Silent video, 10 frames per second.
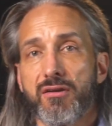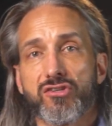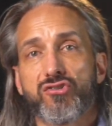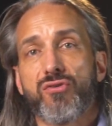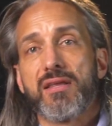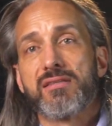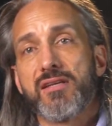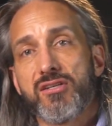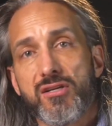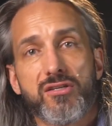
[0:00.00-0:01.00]
can
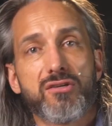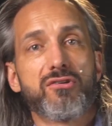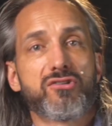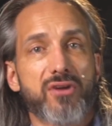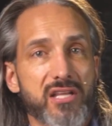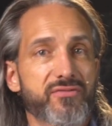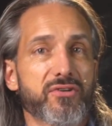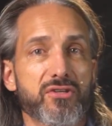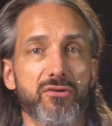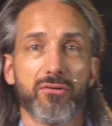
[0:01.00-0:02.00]
transition to and transfer
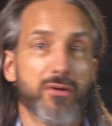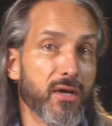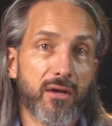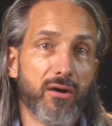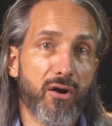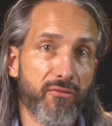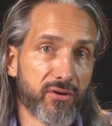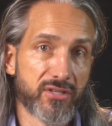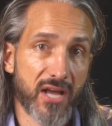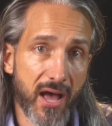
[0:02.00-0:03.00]
to
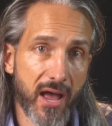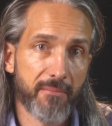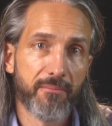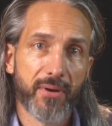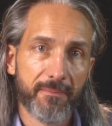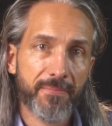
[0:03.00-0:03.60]
over time. But